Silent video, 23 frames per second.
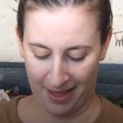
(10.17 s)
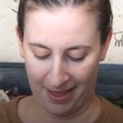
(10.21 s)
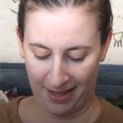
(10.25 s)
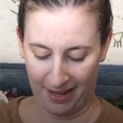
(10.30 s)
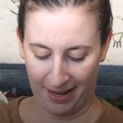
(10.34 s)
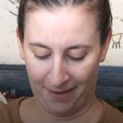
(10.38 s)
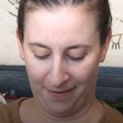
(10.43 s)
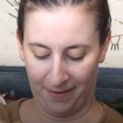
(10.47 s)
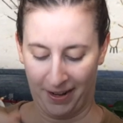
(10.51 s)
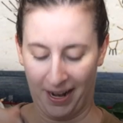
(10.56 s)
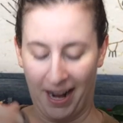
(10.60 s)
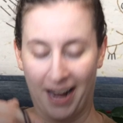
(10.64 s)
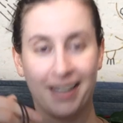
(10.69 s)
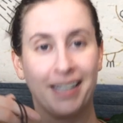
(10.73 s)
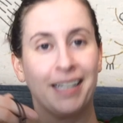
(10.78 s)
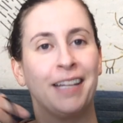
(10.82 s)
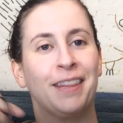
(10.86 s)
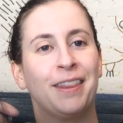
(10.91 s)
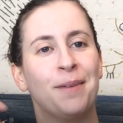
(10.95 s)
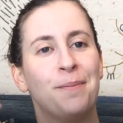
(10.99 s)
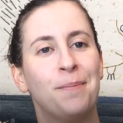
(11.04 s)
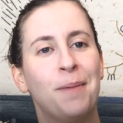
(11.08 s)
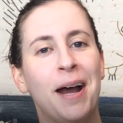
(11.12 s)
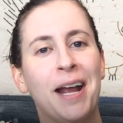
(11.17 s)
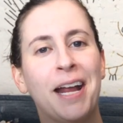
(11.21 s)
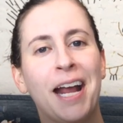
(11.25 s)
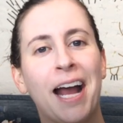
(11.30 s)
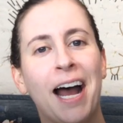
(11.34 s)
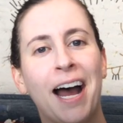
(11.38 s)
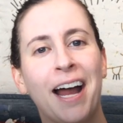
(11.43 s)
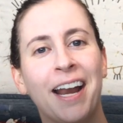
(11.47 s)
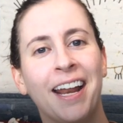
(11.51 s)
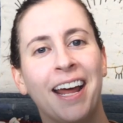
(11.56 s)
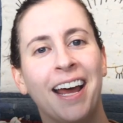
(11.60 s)
think I forgot to get the mic
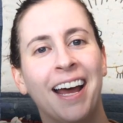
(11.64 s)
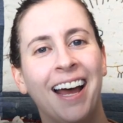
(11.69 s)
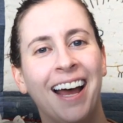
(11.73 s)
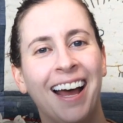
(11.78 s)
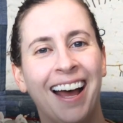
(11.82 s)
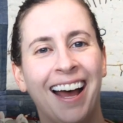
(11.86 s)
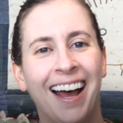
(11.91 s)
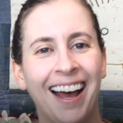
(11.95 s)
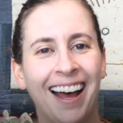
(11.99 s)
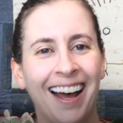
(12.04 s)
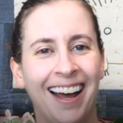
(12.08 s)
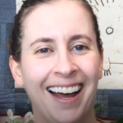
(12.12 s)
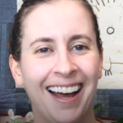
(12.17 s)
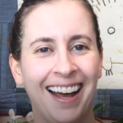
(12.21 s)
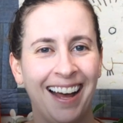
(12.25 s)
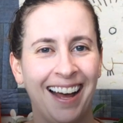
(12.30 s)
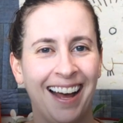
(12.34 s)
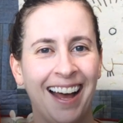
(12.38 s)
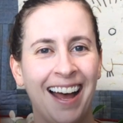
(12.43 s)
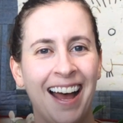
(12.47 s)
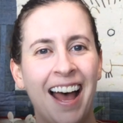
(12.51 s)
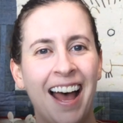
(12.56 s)
on.